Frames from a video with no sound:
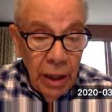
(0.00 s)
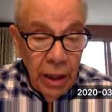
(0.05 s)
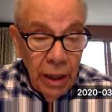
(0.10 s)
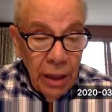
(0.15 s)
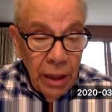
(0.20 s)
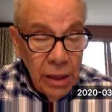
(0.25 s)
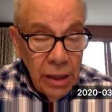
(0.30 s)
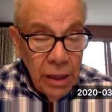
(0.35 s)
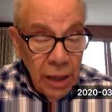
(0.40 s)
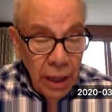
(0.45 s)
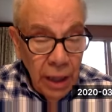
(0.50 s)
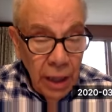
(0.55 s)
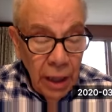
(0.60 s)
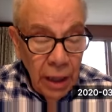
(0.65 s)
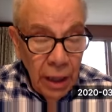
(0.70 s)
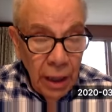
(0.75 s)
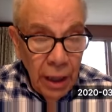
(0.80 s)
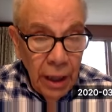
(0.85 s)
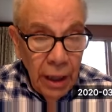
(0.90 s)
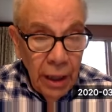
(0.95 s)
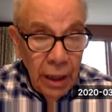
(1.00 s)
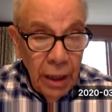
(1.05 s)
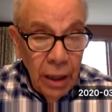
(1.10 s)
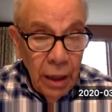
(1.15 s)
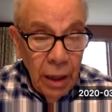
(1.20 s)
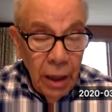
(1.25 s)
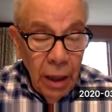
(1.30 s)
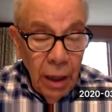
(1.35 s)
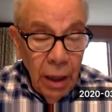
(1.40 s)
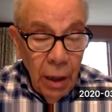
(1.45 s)
In saying that,
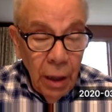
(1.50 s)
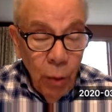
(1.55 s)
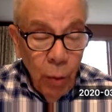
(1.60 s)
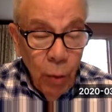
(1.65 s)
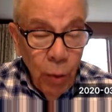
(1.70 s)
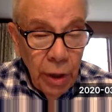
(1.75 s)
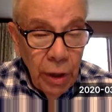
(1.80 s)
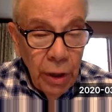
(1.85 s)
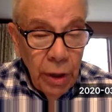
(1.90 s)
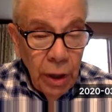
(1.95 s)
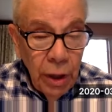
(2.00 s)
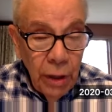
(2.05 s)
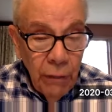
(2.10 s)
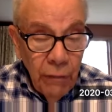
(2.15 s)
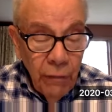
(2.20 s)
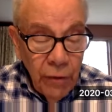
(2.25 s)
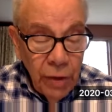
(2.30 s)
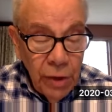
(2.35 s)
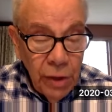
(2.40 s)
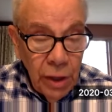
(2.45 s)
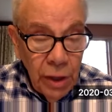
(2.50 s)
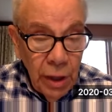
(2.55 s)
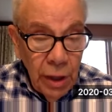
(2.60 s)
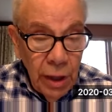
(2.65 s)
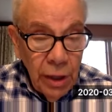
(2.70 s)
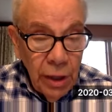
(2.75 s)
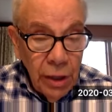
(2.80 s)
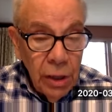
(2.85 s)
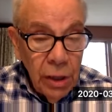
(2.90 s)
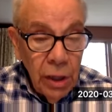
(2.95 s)
I want to
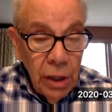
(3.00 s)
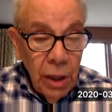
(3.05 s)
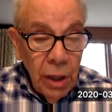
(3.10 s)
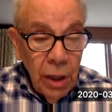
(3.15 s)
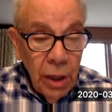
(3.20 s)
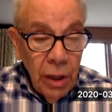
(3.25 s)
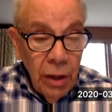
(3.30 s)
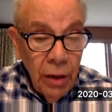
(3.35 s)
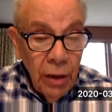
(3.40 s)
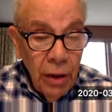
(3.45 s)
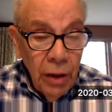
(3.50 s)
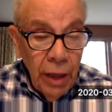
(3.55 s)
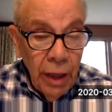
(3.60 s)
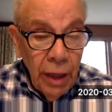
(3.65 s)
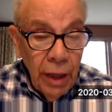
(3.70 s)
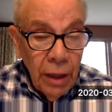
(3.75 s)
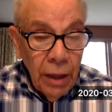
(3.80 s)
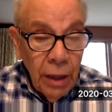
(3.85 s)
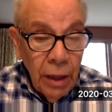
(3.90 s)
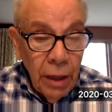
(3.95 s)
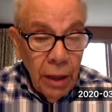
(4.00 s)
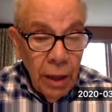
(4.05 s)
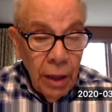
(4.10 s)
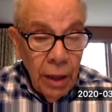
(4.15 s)
emphasize that,